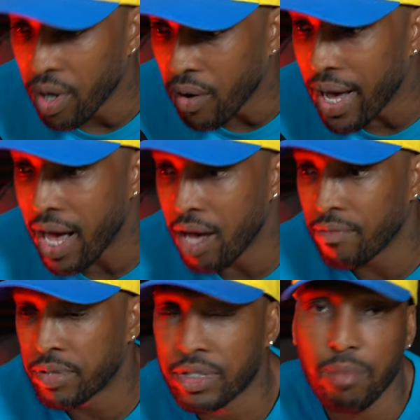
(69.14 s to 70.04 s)

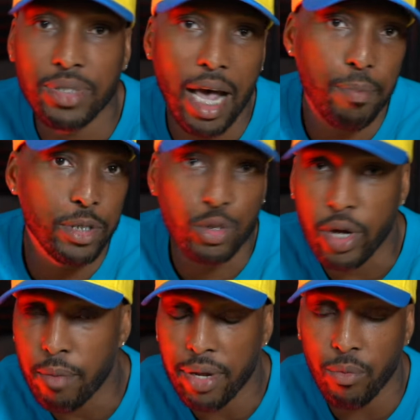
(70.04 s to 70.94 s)
have some type of
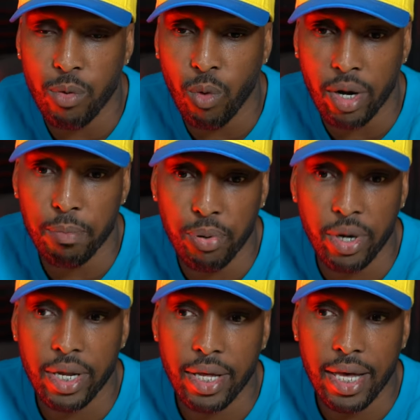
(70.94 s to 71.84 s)
dream that we want to
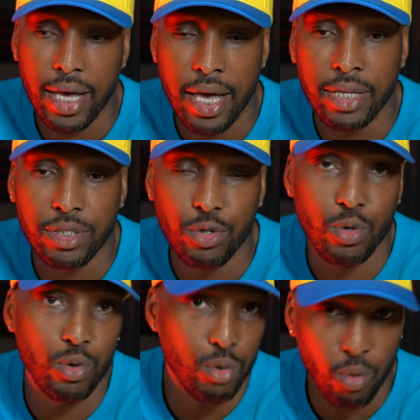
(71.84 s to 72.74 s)
put
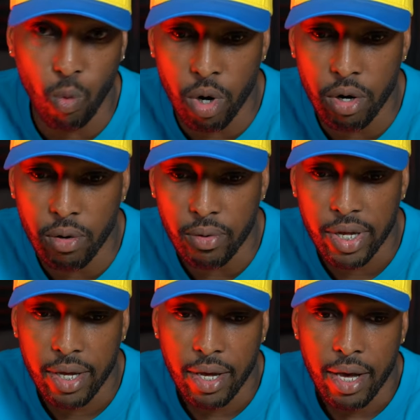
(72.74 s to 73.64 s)
into the world.
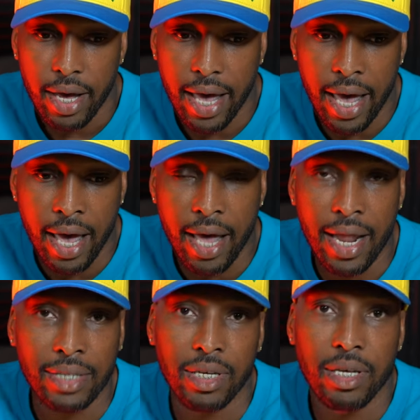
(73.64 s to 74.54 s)
And
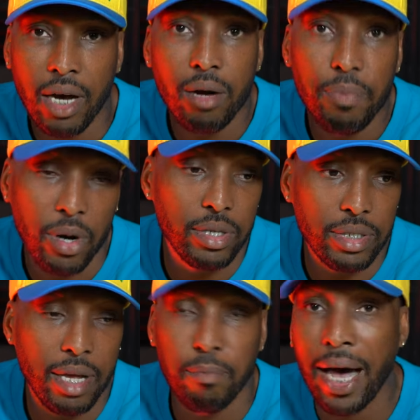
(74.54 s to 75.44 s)
as a young
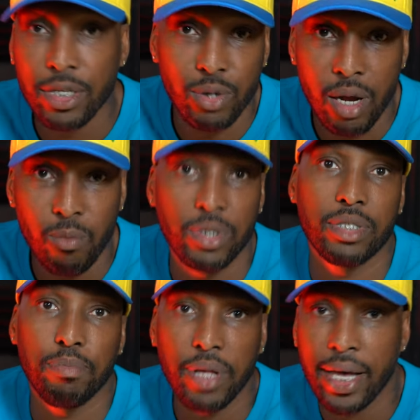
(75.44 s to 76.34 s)
person, my dream was
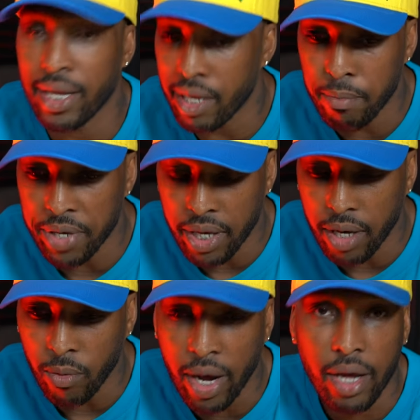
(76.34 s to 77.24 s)
to play in the
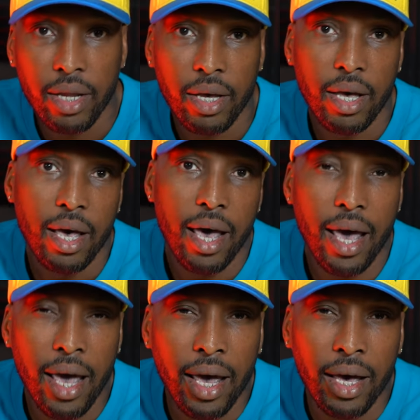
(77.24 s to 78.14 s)
NBA, right?
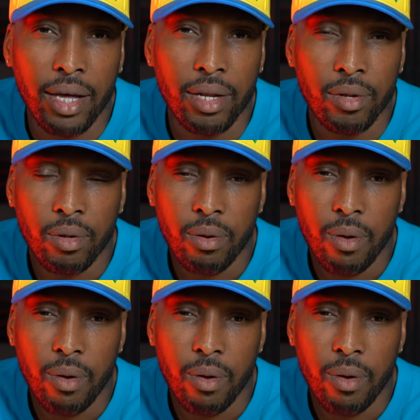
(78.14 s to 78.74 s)
And